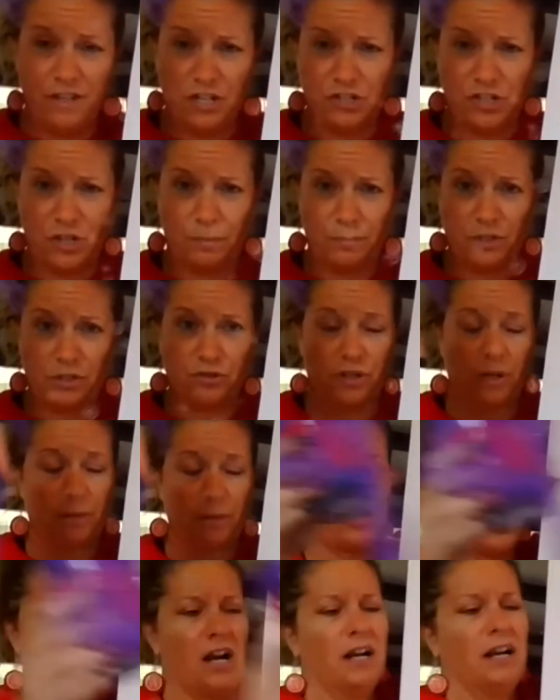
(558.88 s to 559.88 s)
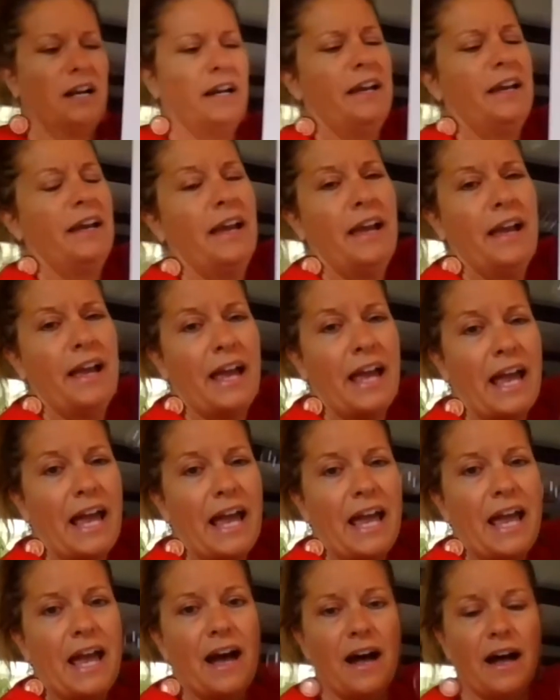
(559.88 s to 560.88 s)
finish up your dream jar,
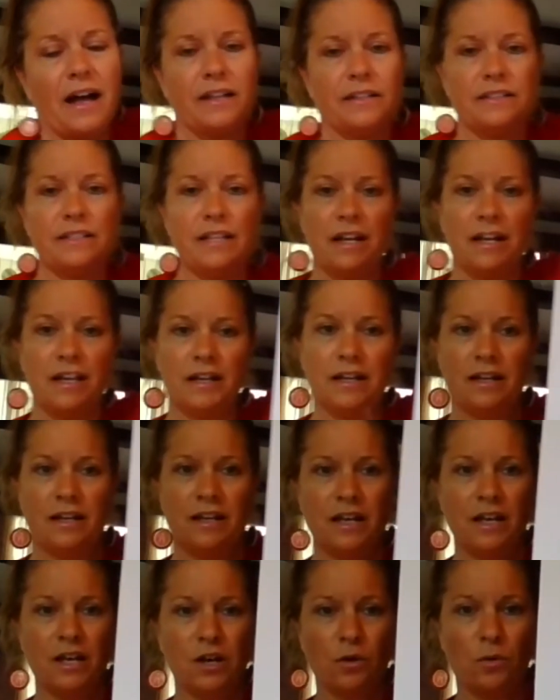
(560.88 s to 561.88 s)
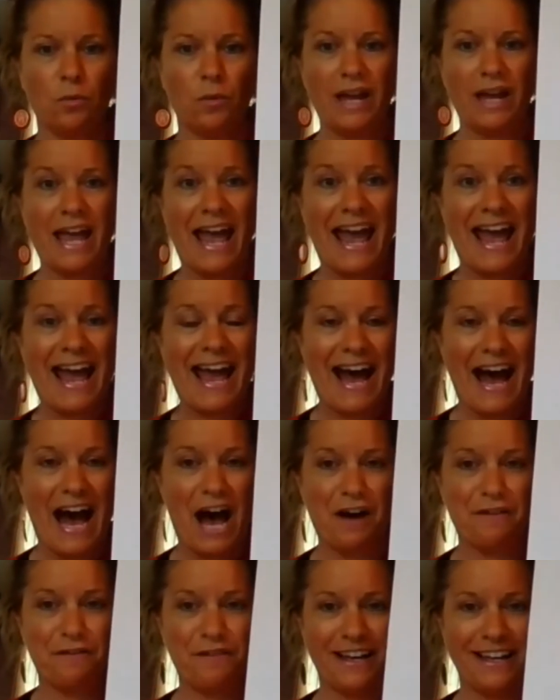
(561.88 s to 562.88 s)
and we
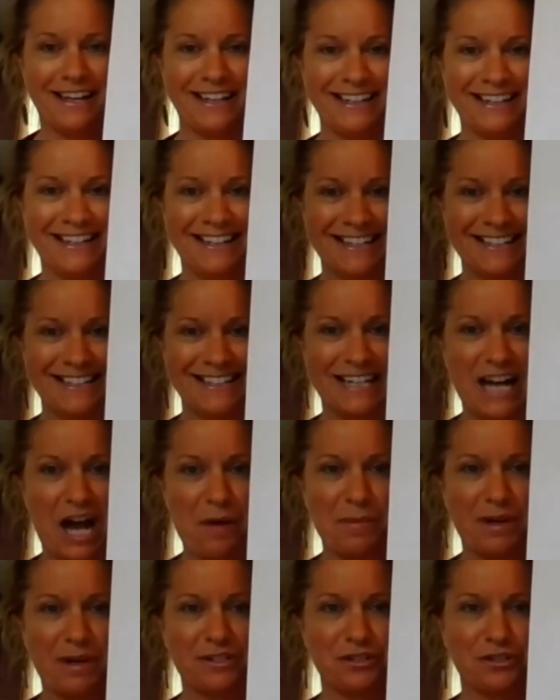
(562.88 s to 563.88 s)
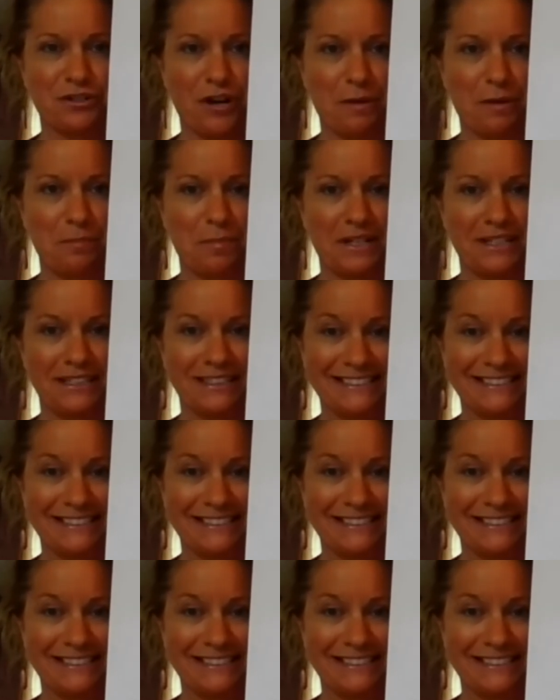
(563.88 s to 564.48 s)
have the comic strip.